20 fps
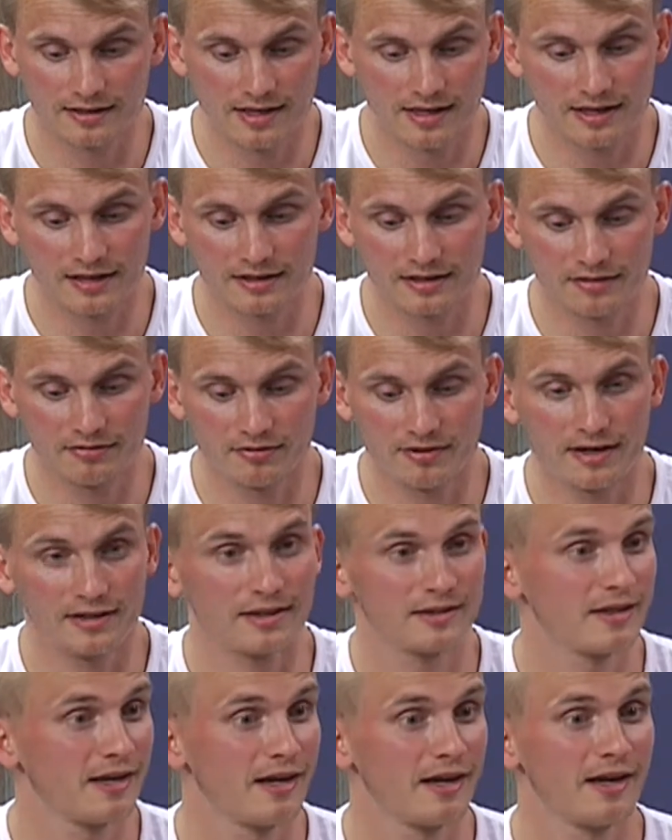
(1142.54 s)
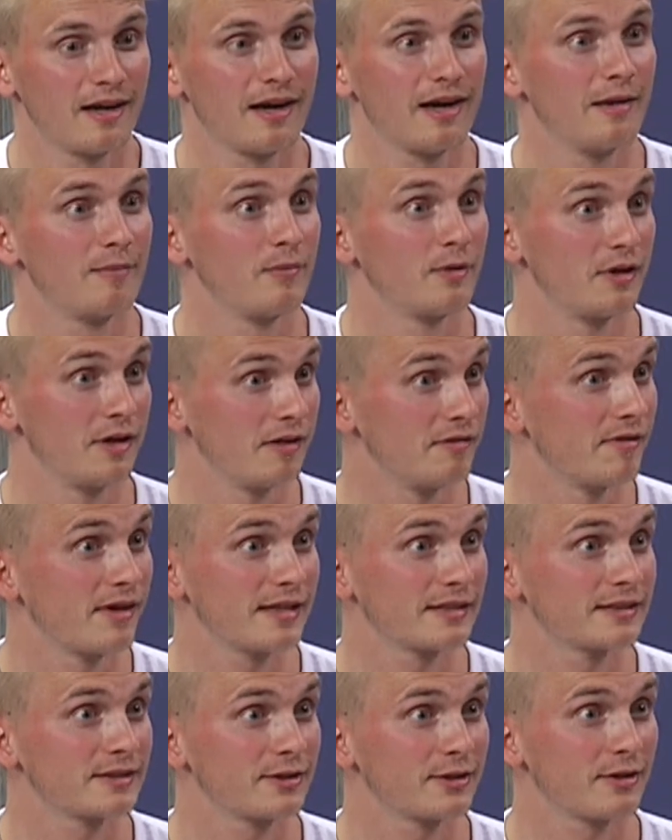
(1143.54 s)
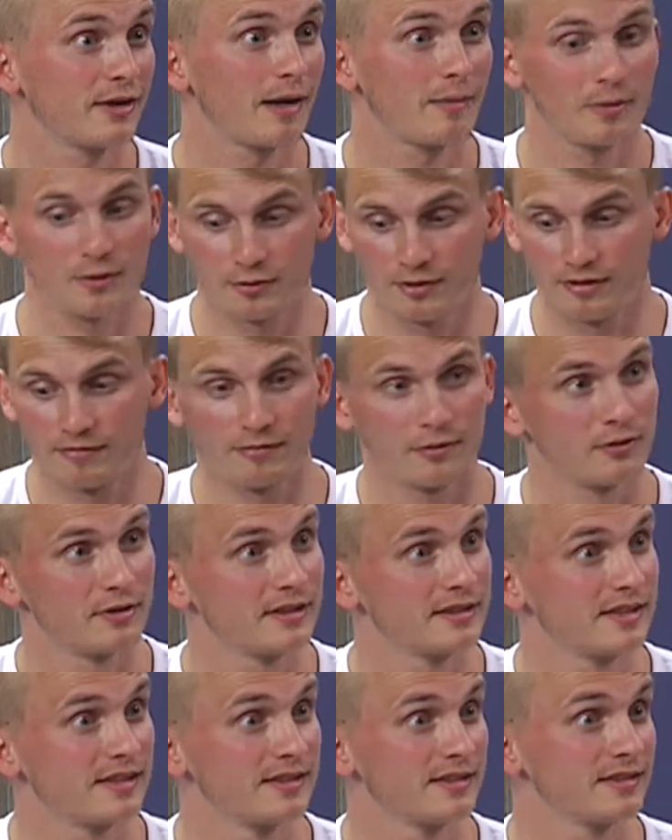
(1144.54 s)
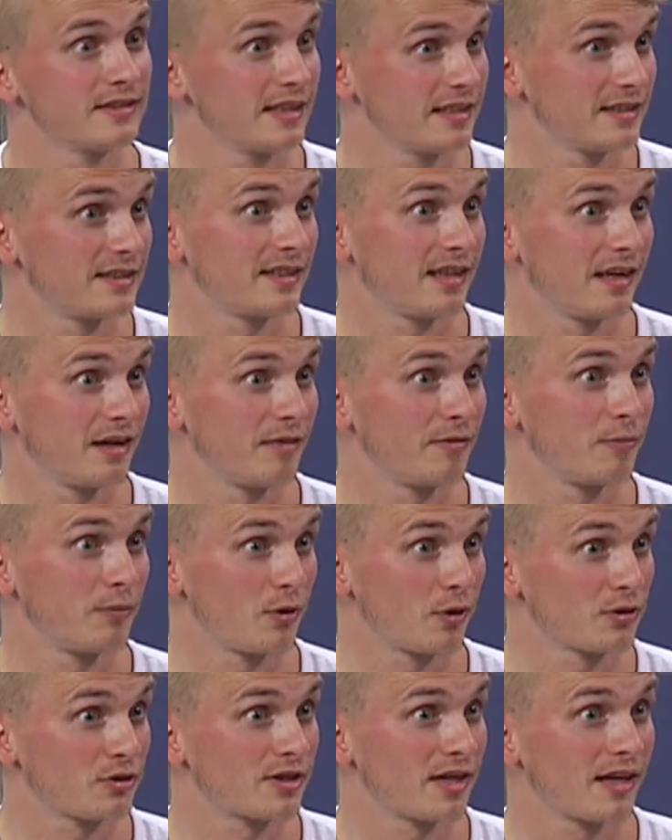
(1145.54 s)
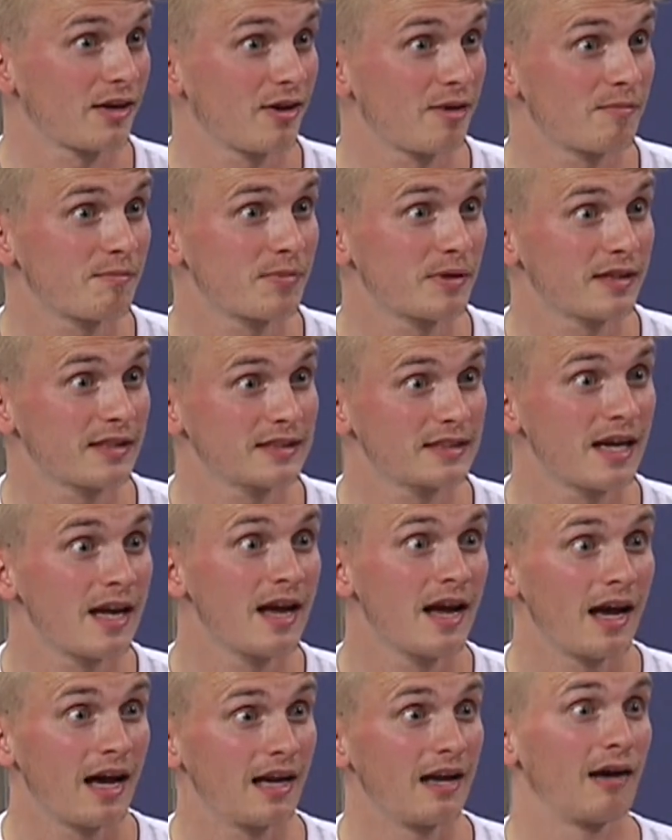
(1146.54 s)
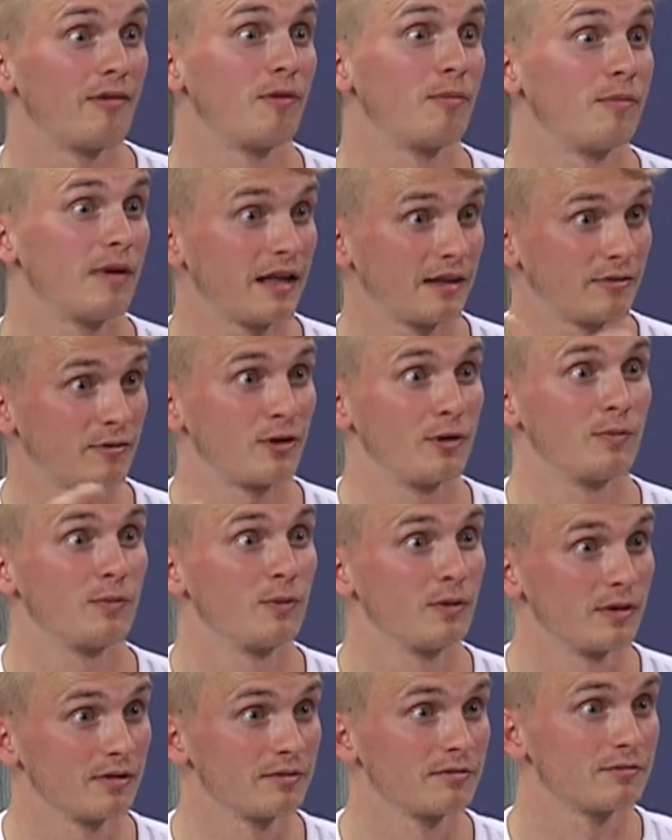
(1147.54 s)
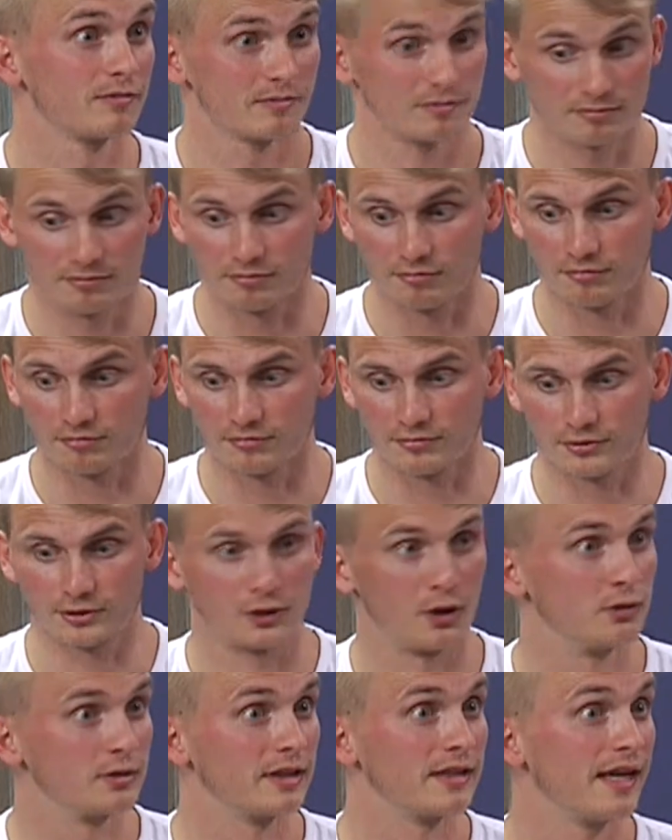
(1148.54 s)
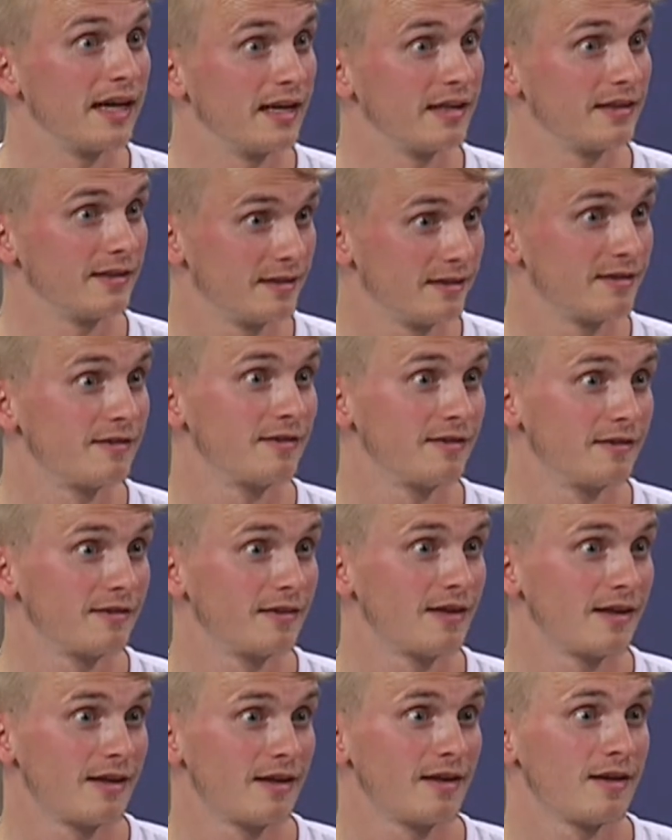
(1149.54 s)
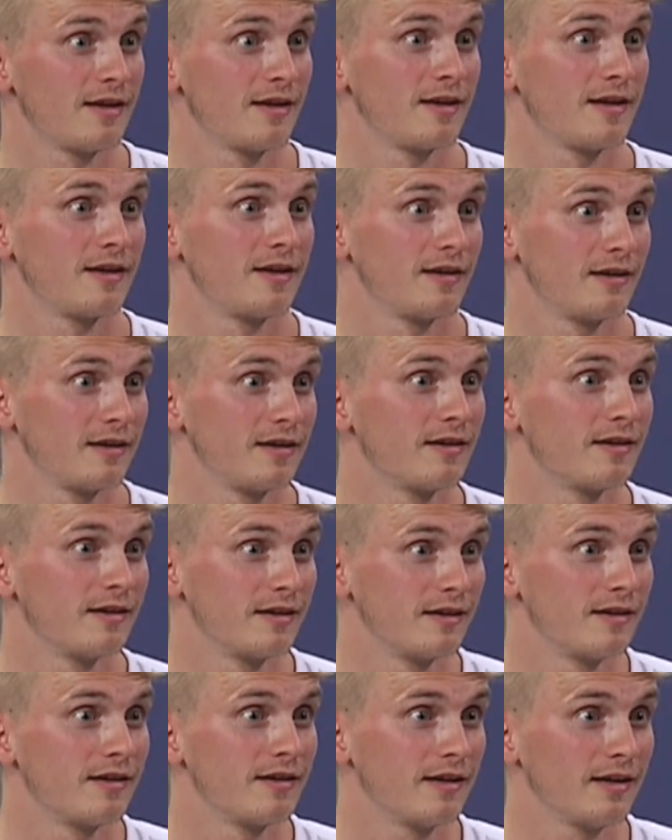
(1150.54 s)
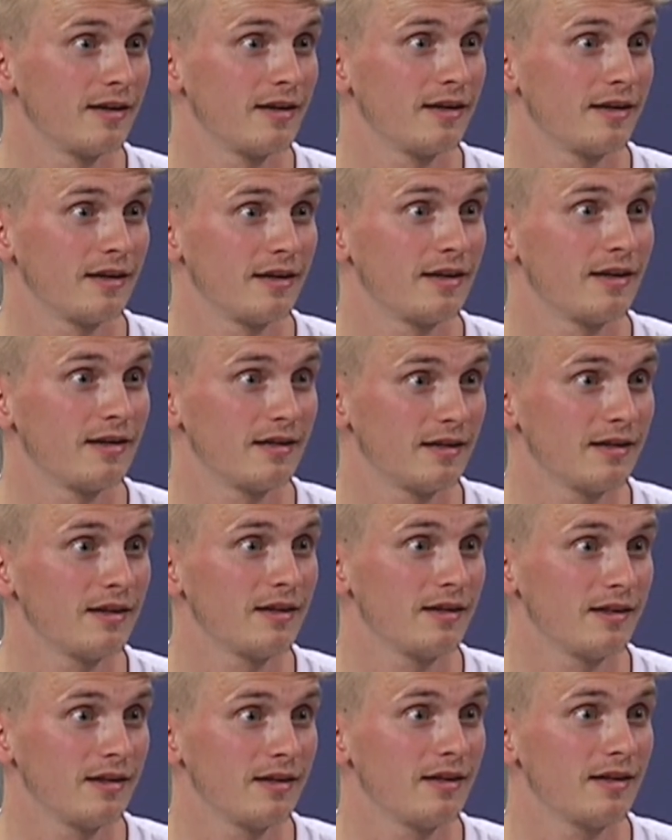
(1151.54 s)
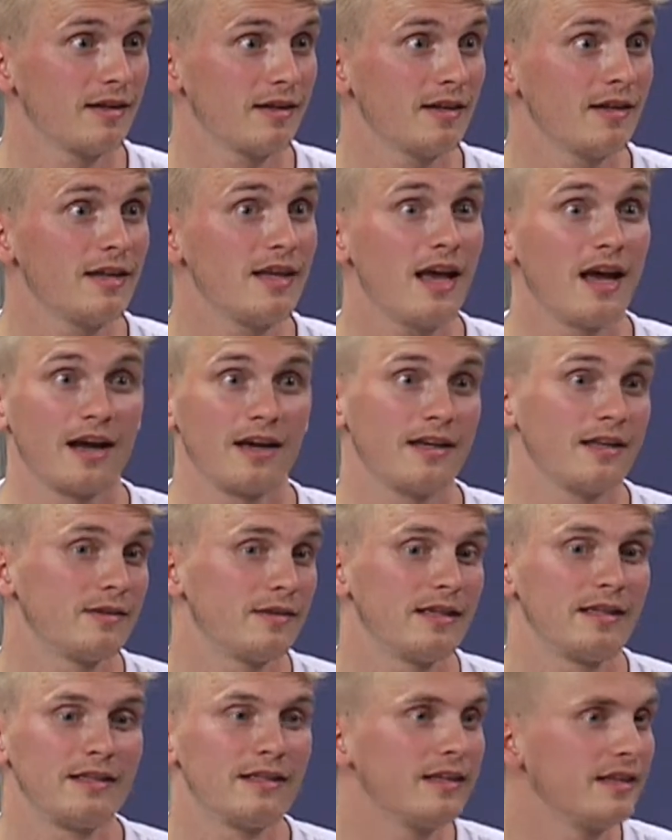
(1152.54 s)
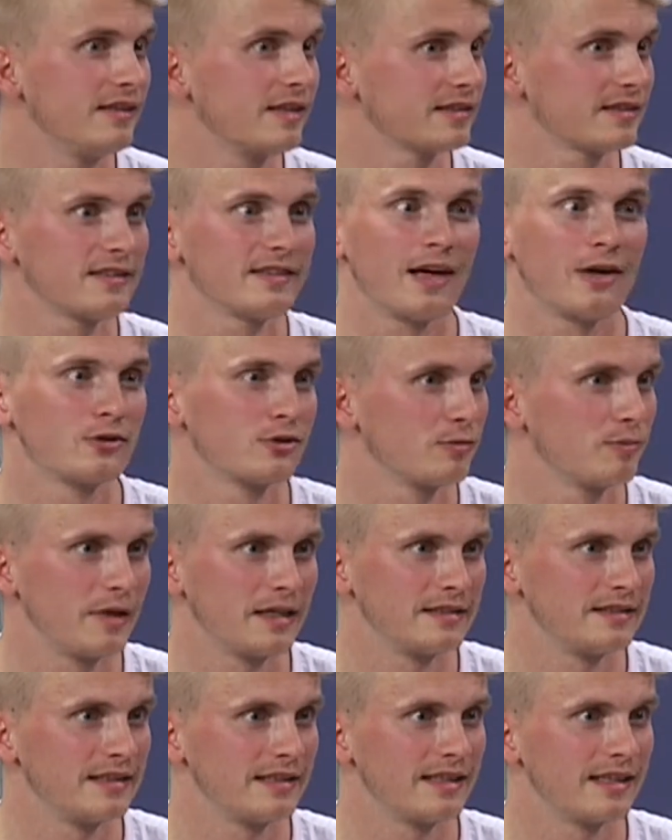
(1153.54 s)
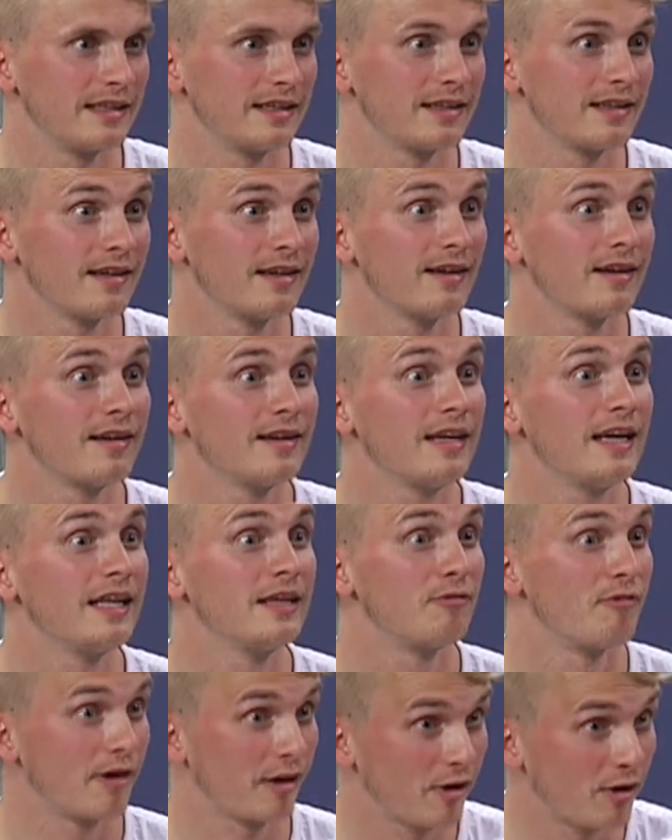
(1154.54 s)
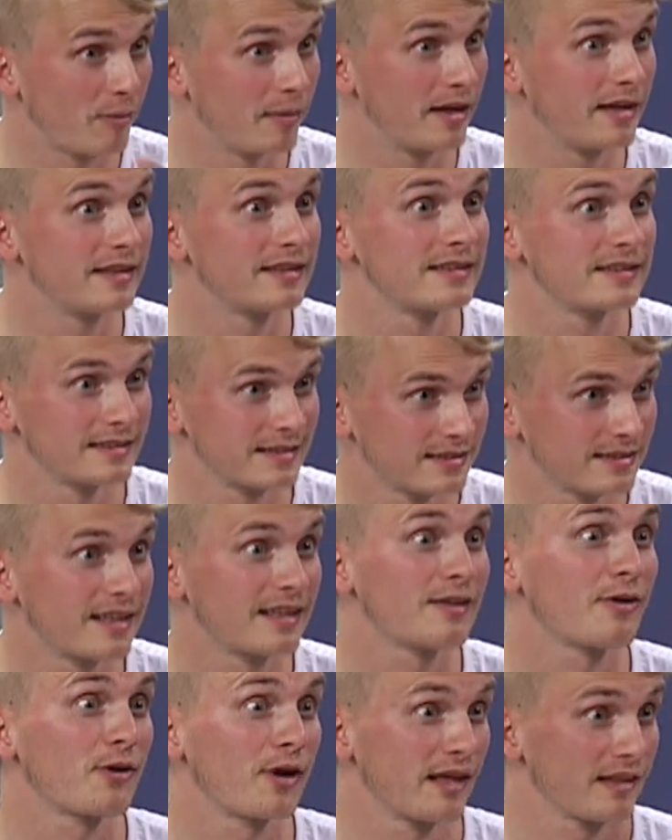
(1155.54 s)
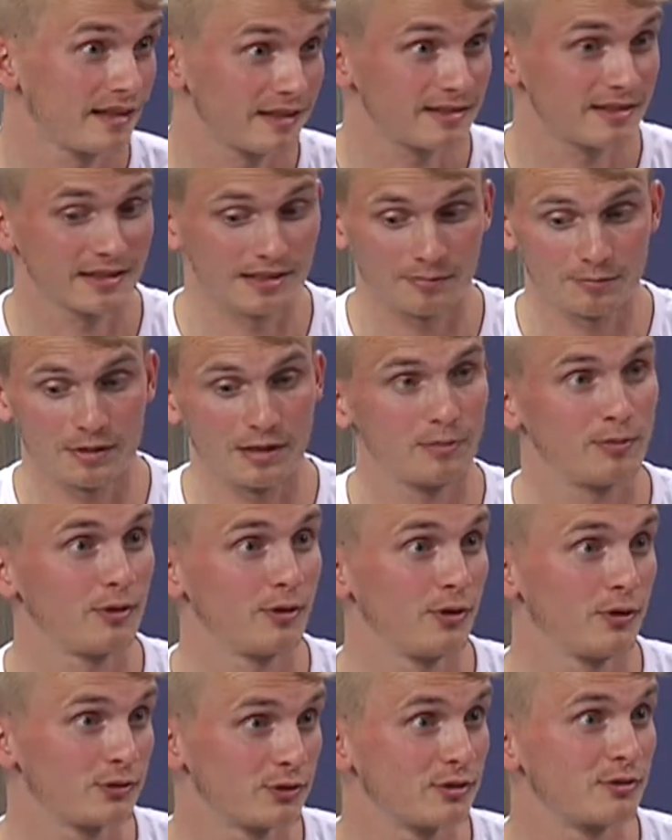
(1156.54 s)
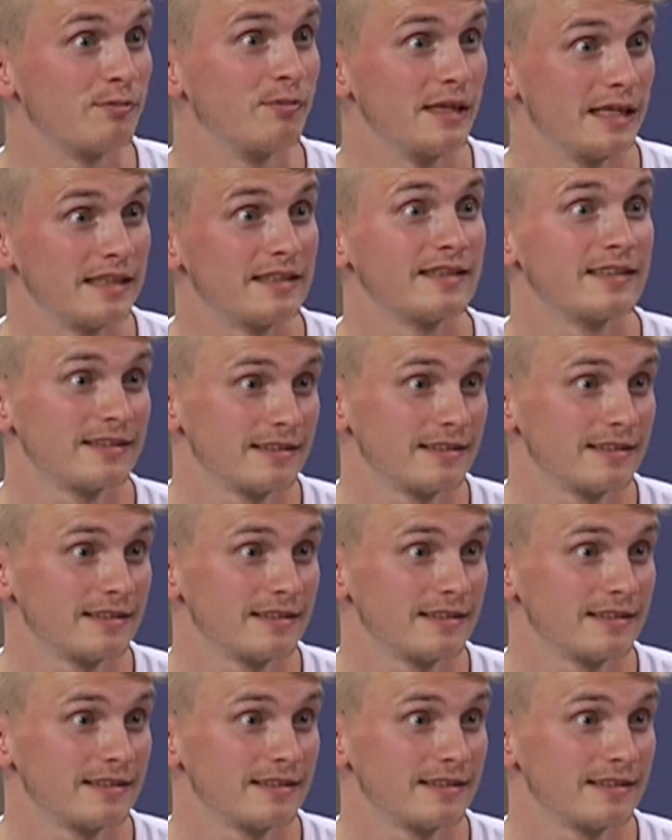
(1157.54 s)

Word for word: They can define that, hey, I'm an investor, I'm looking for this, and this style of blockchain companies, oh. and our platform will you will search for a, a, blockchain company for the person? Yeah, it, it, it, does it automatically. Oh, automatically. It recommends that, okay, these are the people you should meet.